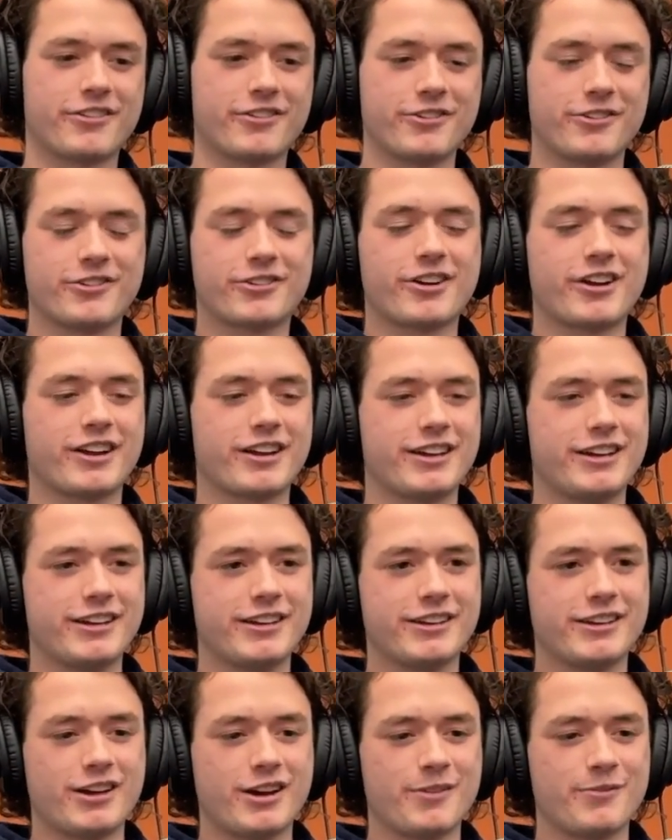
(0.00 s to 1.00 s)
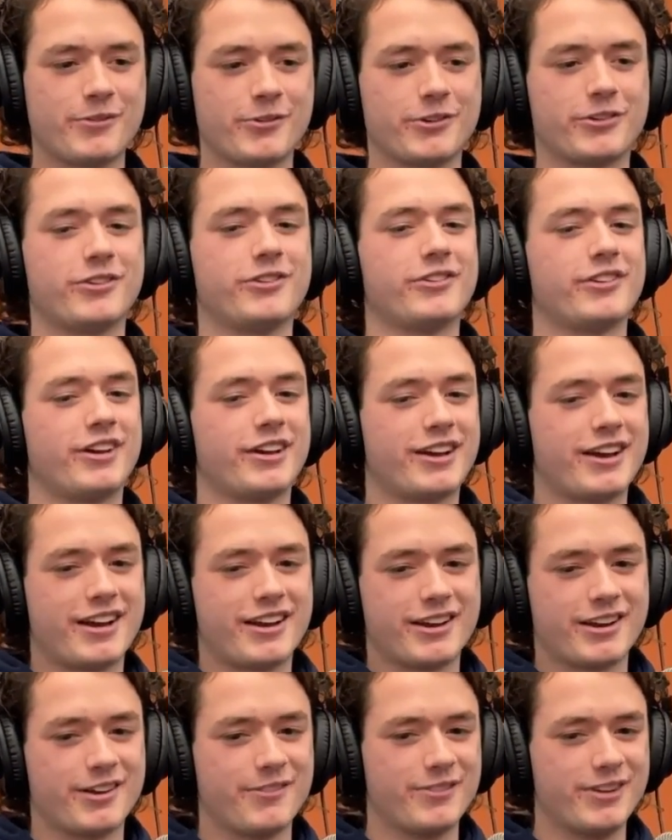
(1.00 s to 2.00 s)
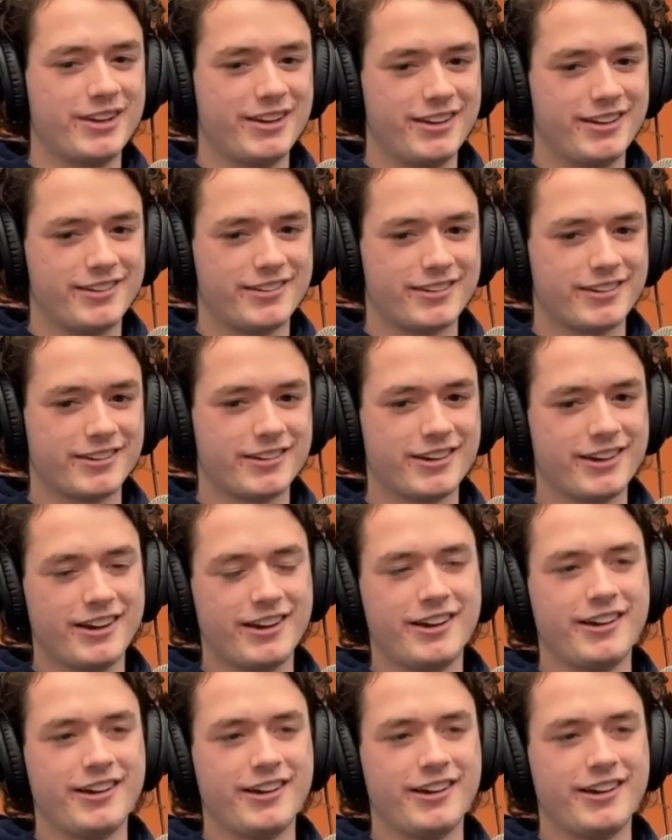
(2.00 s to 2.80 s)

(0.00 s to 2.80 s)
So you just got to heat it up, which is again going to be easy